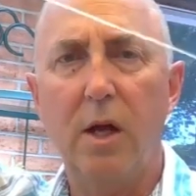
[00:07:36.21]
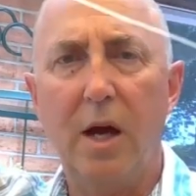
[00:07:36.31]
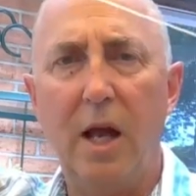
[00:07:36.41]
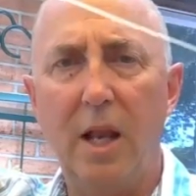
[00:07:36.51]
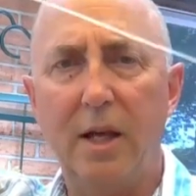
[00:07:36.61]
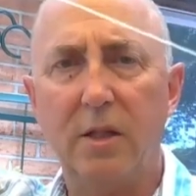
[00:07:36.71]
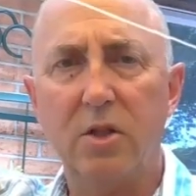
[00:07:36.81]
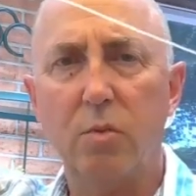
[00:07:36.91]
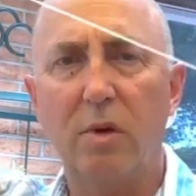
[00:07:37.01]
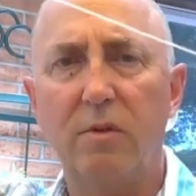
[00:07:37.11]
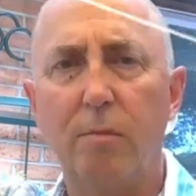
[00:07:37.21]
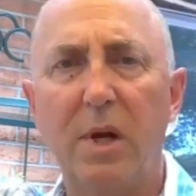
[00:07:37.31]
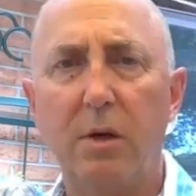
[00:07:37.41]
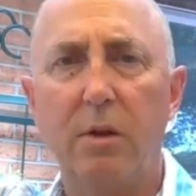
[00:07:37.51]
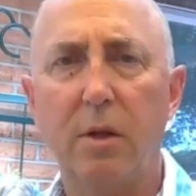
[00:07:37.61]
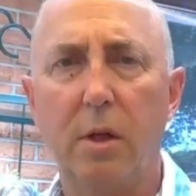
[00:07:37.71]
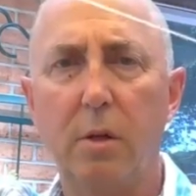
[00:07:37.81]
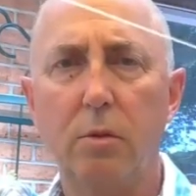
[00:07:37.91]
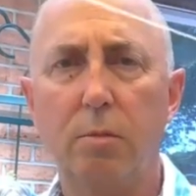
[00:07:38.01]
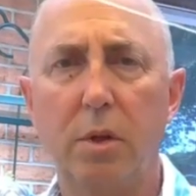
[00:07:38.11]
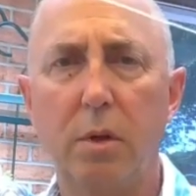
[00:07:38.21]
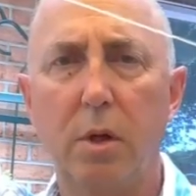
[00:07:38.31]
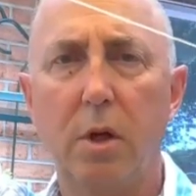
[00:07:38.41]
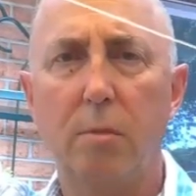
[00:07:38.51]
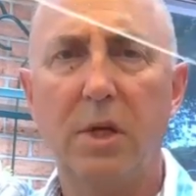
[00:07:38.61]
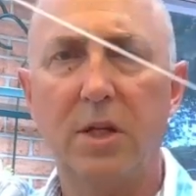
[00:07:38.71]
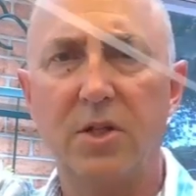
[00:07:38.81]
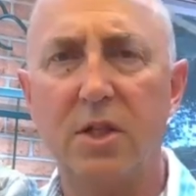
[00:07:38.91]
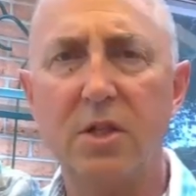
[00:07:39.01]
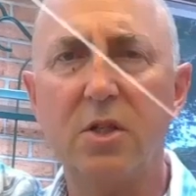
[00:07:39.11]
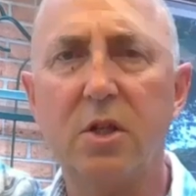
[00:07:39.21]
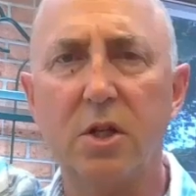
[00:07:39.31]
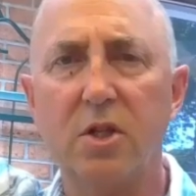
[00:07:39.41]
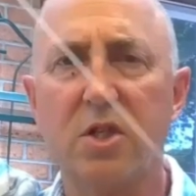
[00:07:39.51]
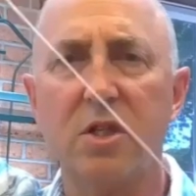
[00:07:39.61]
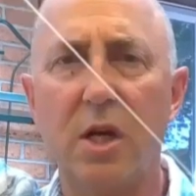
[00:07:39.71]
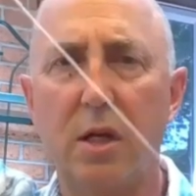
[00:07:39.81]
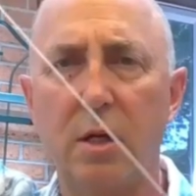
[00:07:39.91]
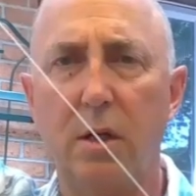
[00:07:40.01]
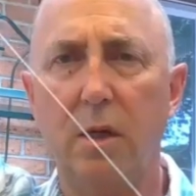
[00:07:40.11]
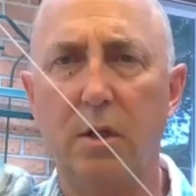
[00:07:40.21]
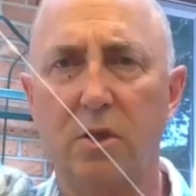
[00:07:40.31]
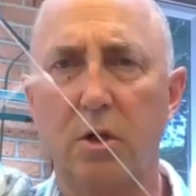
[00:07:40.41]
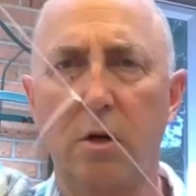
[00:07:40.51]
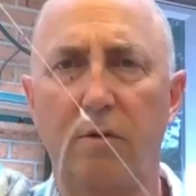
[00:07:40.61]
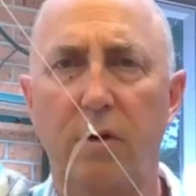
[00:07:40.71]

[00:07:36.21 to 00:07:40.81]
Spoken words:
I like the swivel better than the loop because this is going to sit in the surf,